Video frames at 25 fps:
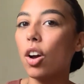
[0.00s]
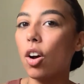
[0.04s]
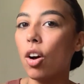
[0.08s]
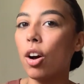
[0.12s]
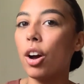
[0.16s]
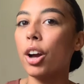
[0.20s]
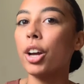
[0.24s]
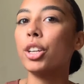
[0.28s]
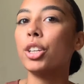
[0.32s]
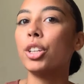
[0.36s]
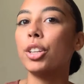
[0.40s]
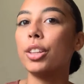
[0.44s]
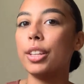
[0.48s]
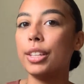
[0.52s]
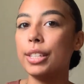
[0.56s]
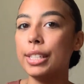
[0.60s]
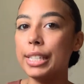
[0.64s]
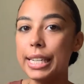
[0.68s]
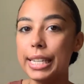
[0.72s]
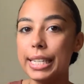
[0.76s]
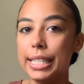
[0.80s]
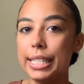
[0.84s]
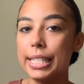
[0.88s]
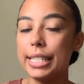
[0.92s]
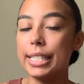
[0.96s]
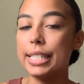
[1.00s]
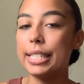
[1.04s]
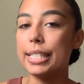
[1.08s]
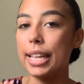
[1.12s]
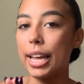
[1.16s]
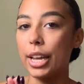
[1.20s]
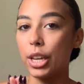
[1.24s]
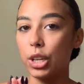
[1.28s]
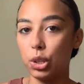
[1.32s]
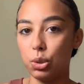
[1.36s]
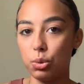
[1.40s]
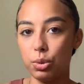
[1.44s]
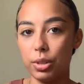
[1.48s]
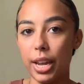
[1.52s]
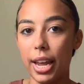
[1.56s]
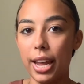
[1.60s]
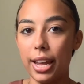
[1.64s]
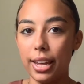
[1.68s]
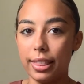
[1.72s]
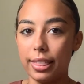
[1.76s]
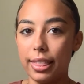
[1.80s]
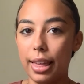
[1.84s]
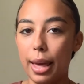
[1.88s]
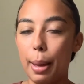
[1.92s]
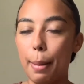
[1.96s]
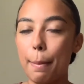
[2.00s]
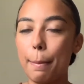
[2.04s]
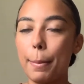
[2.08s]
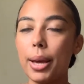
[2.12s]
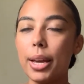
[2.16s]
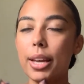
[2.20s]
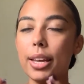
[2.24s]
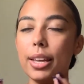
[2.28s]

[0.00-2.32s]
on the distance that you take them,